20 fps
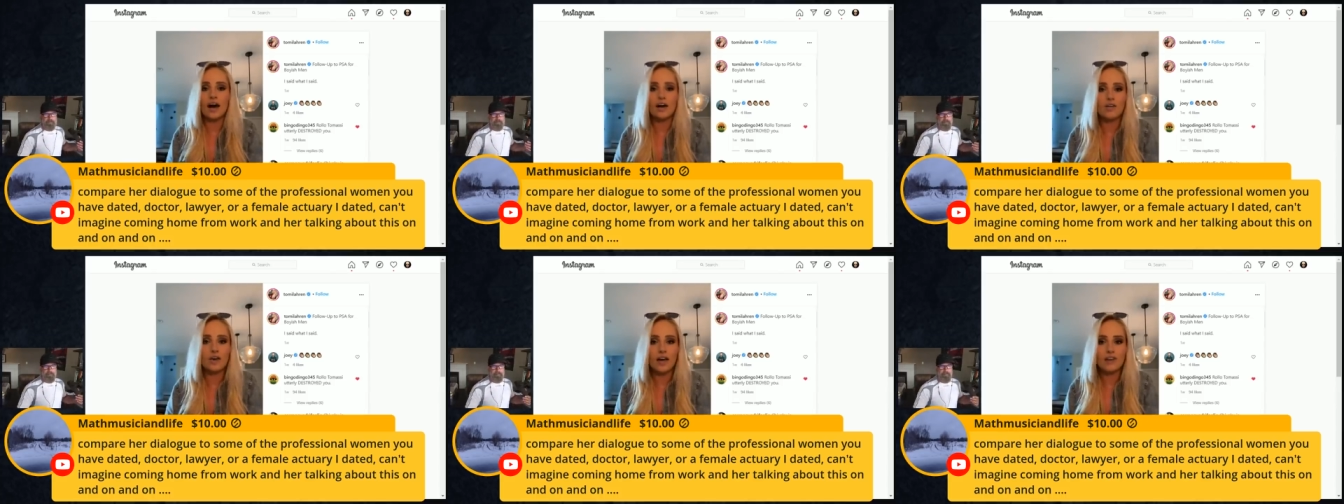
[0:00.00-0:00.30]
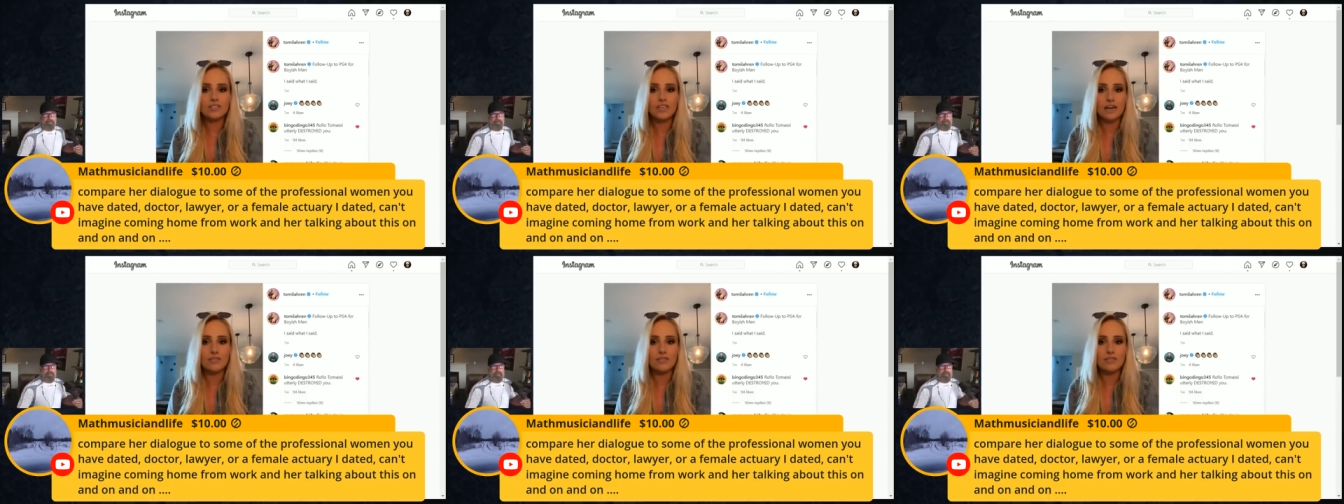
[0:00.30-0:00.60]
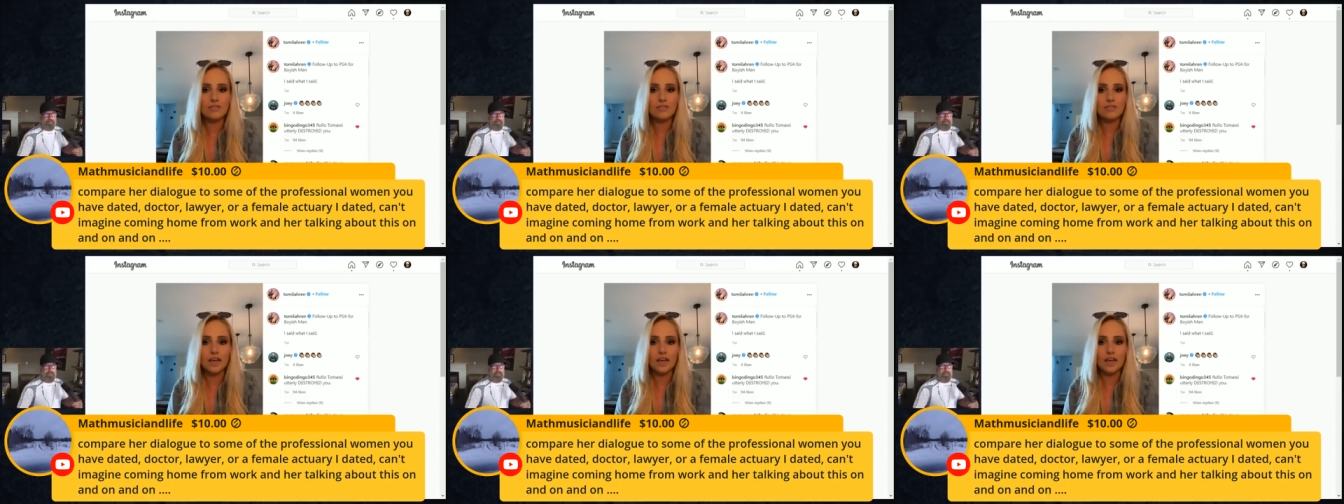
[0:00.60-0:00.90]
I don't have
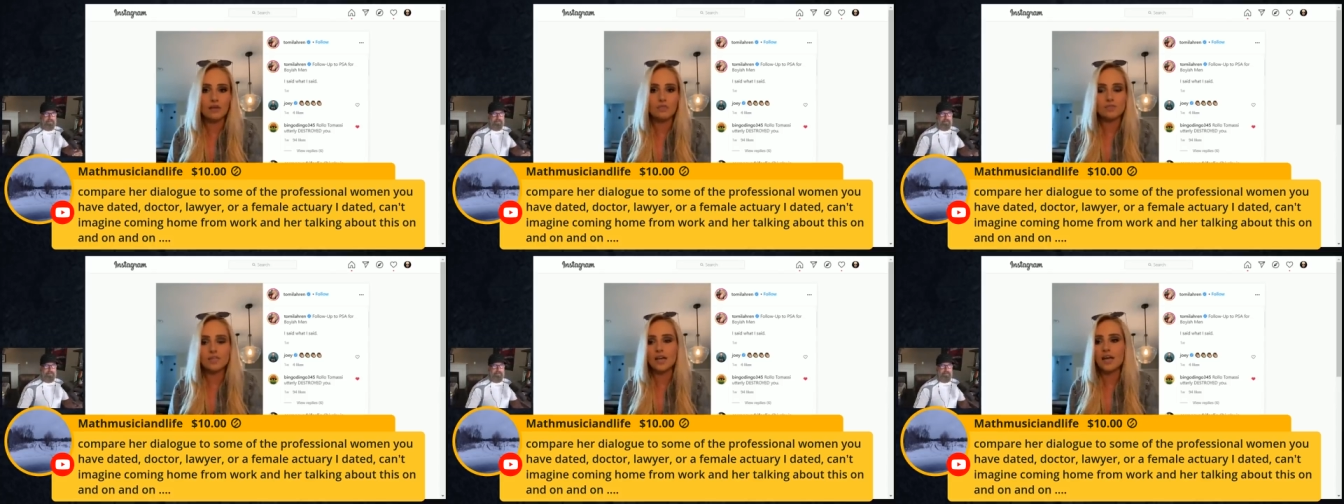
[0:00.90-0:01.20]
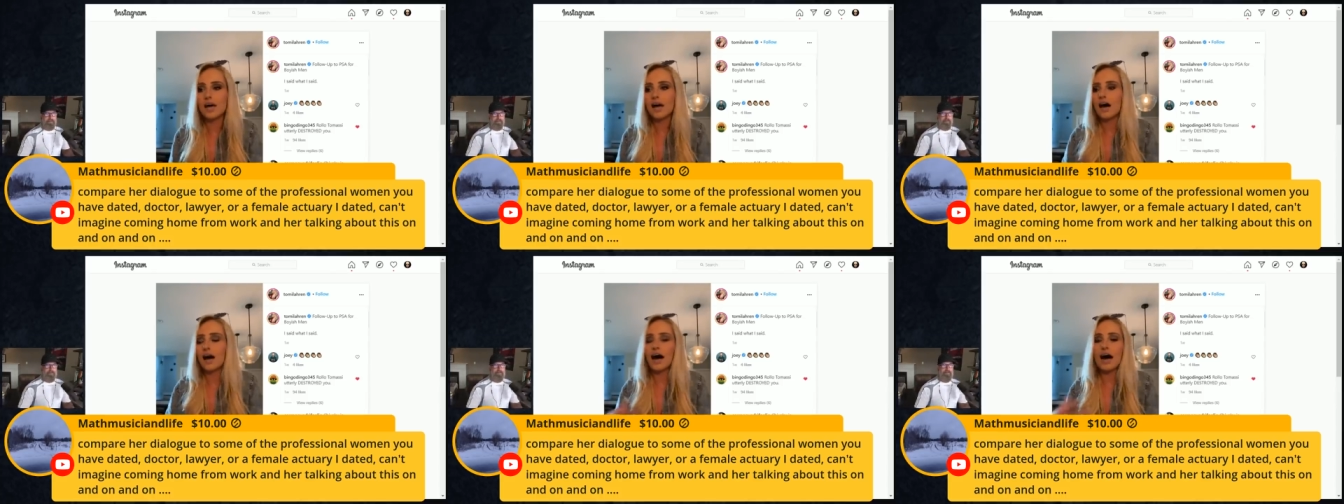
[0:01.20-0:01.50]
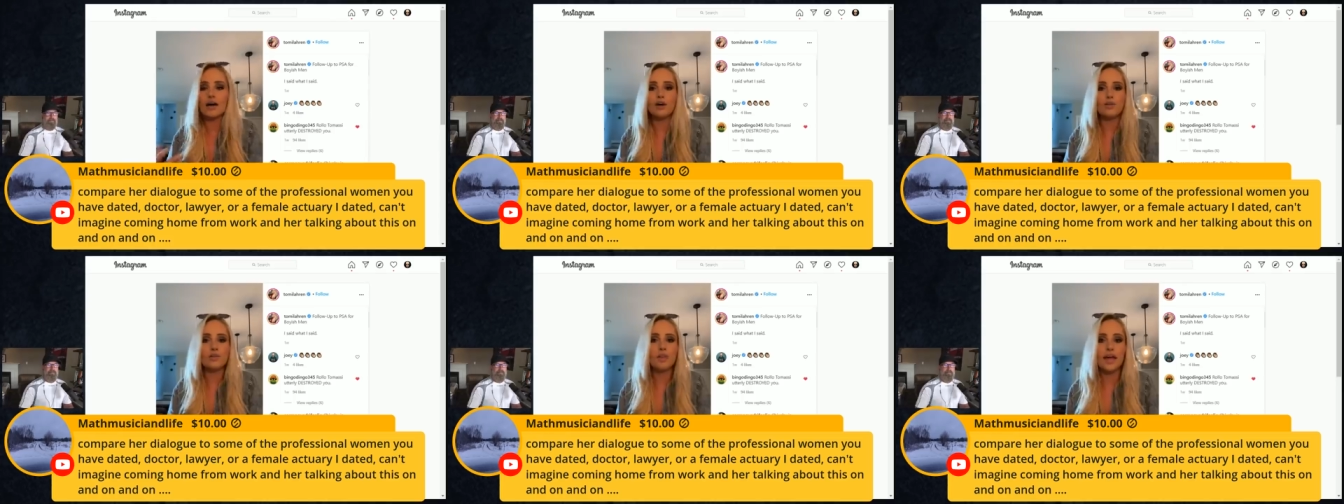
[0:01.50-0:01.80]
time for the games.
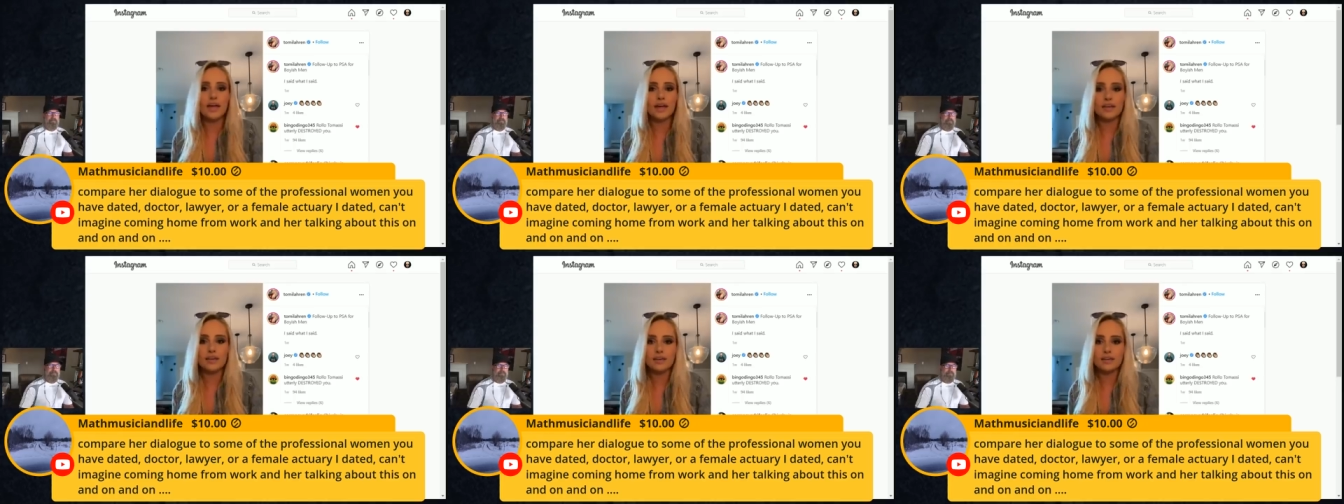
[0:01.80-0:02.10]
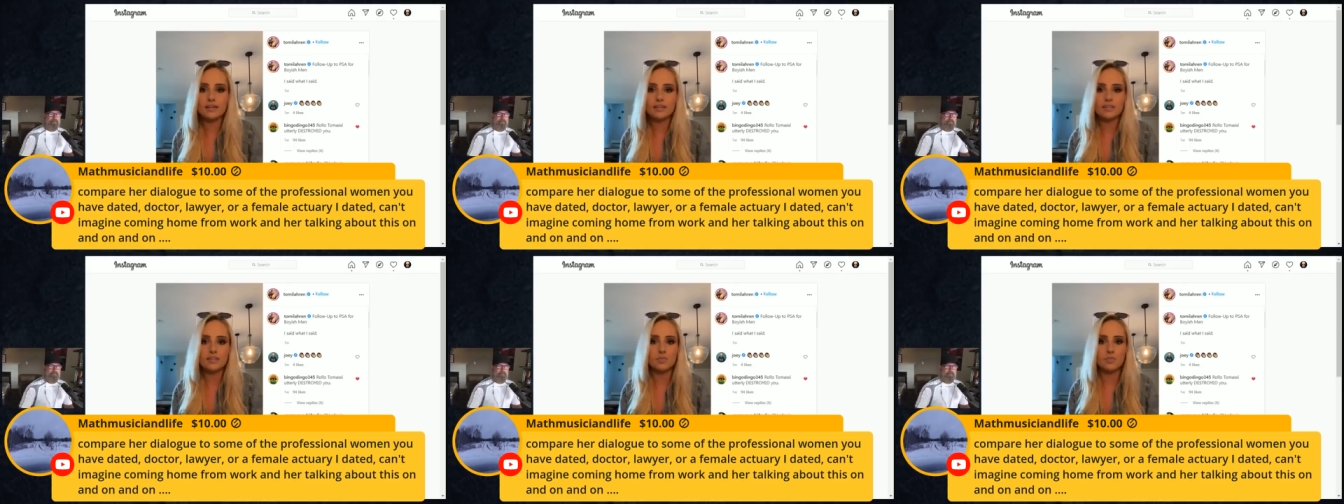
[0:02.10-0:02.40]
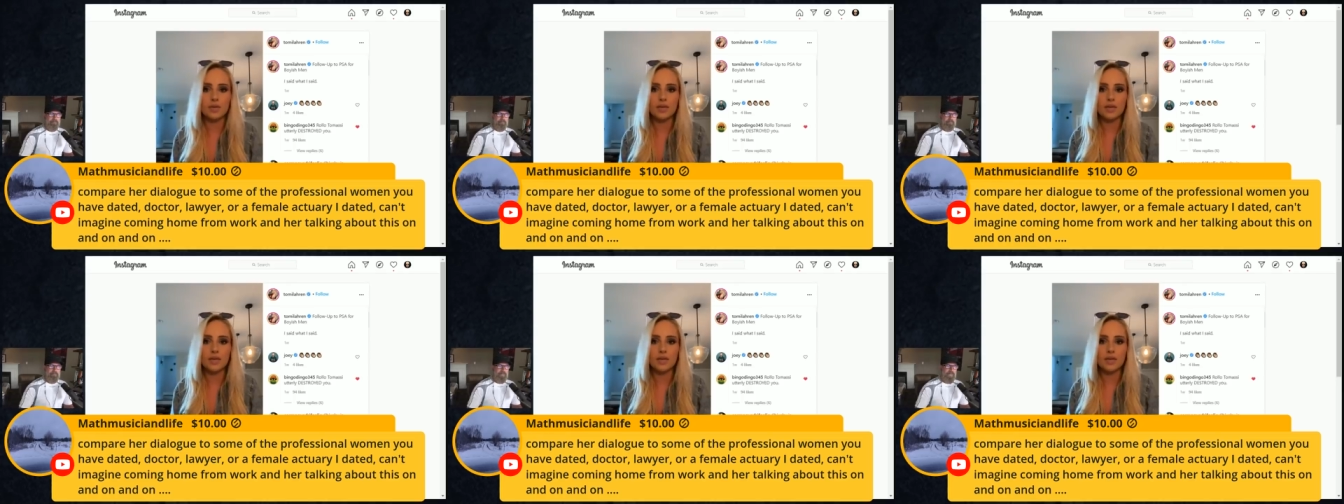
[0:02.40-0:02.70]
I don't like
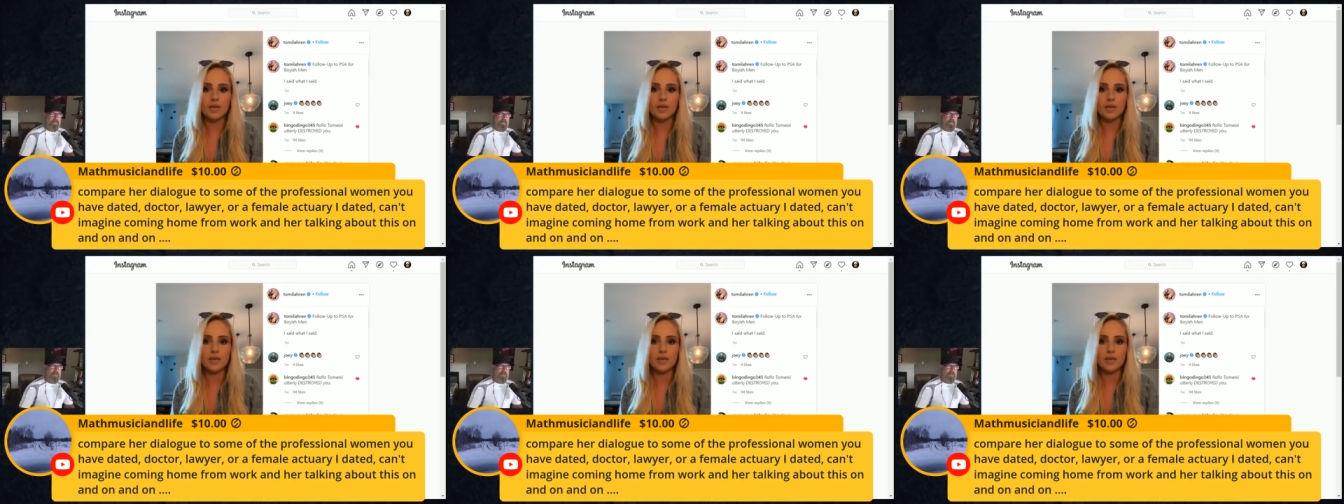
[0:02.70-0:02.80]
to be.